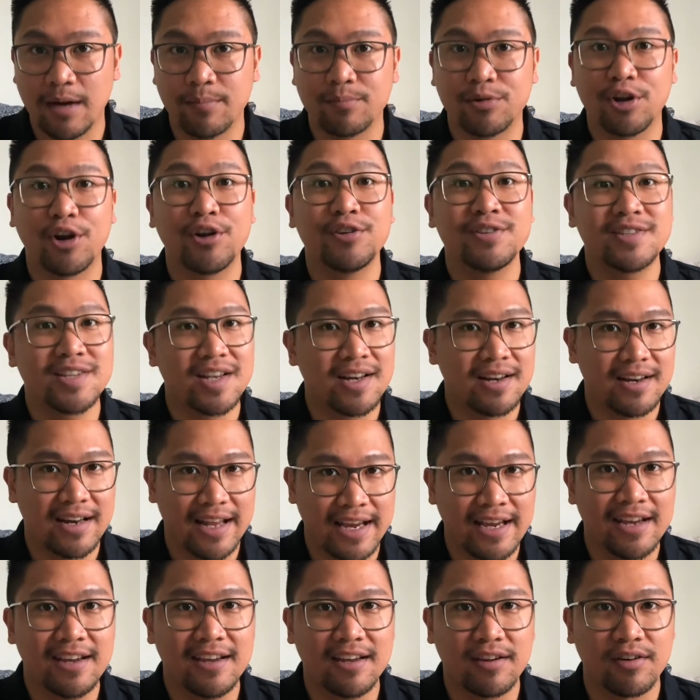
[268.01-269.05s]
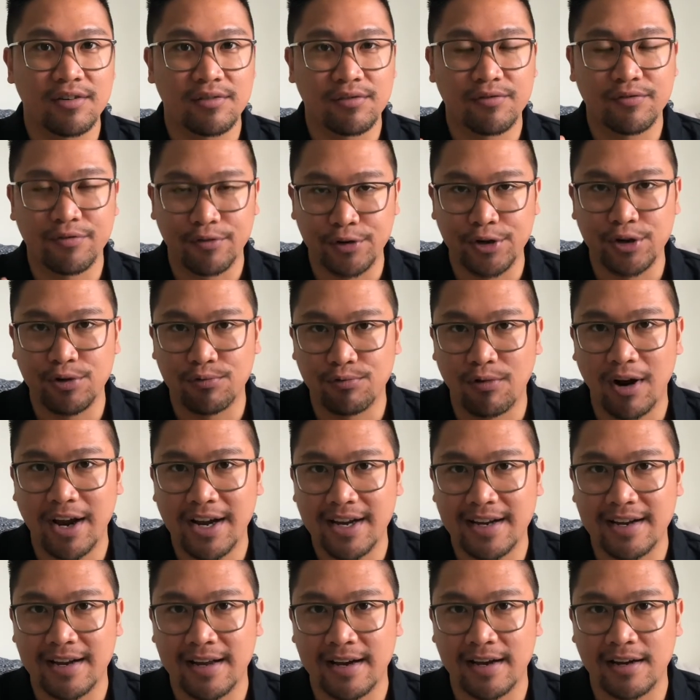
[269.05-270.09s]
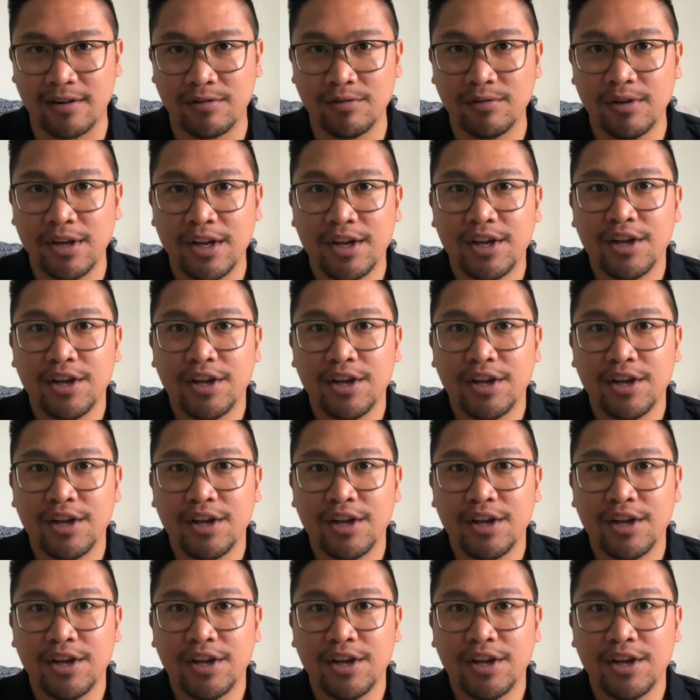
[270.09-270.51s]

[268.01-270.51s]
I'm going to link for you right now